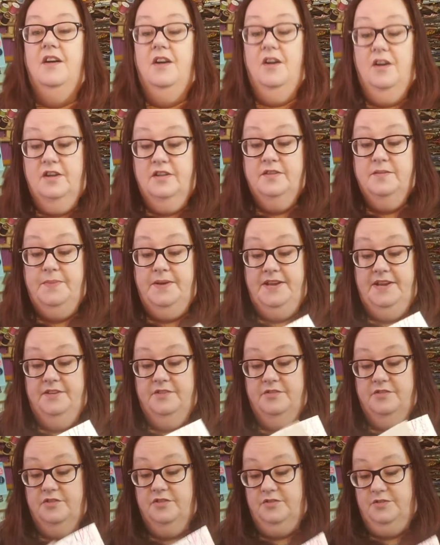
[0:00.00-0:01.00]
All the
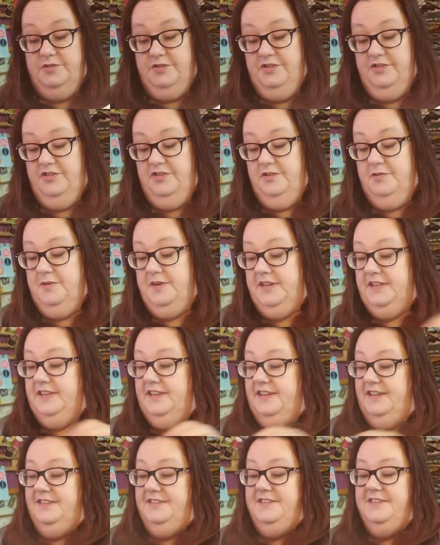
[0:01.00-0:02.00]
patterns for the sewing
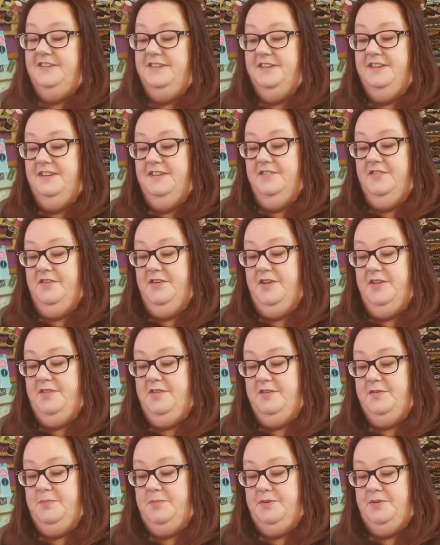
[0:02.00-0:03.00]
things in
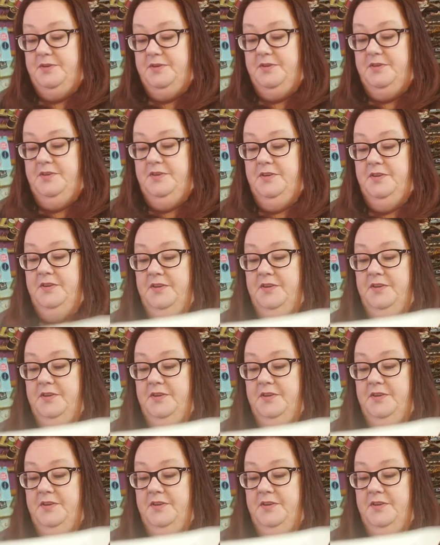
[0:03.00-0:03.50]
this book